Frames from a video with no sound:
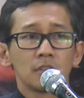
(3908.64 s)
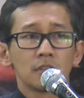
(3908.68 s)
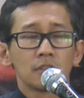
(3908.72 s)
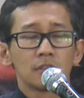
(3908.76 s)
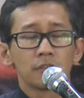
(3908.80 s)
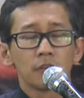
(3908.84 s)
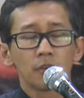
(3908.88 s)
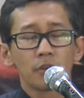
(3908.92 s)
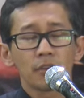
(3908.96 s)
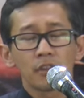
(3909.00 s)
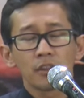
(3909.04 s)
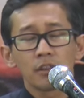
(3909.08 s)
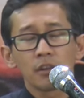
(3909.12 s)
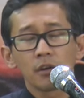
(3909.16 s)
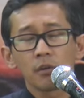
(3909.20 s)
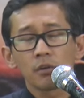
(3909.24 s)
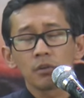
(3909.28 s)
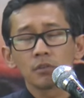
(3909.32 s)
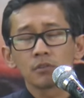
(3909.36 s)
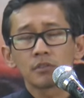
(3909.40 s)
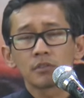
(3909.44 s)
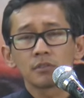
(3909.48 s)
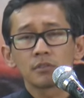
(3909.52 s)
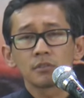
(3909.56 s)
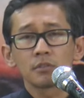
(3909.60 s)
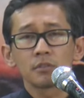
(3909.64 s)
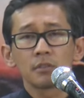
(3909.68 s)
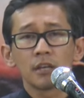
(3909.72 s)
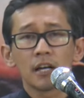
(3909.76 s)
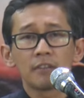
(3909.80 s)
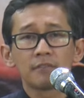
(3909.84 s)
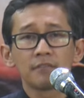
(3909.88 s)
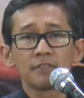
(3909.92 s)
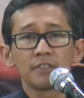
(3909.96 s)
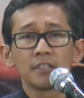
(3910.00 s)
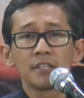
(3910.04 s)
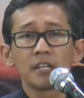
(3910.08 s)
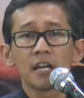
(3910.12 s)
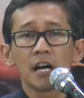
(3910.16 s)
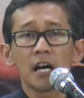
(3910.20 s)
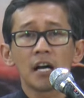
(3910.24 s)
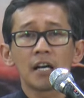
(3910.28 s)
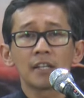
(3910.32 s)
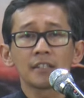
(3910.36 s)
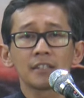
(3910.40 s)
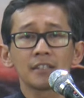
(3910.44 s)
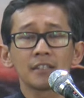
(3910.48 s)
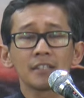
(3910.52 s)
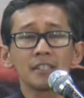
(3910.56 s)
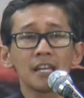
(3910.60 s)
For those who have
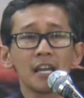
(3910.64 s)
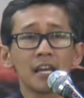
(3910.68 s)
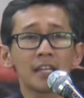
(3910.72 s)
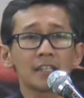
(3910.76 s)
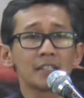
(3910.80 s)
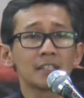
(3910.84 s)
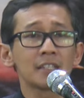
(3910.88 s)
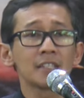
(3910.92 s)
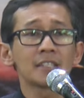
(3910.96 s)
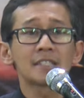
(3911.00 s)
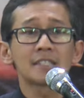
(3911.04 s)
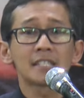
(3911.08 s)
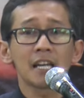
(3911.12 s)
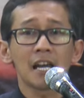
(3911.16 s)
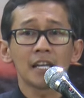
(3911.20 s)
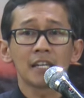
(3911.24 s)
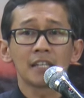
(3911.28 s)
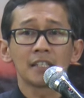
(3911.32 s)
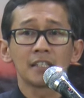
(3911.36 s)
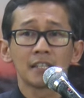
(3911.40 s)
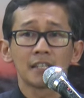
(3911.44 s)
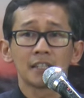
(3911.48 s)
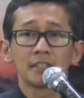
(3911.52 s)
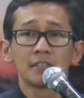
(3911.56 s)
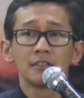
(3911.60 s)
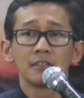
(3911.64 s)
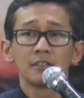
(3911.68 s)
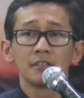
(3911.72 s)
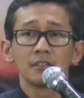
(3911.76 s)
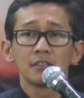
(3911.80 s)
not yet decided,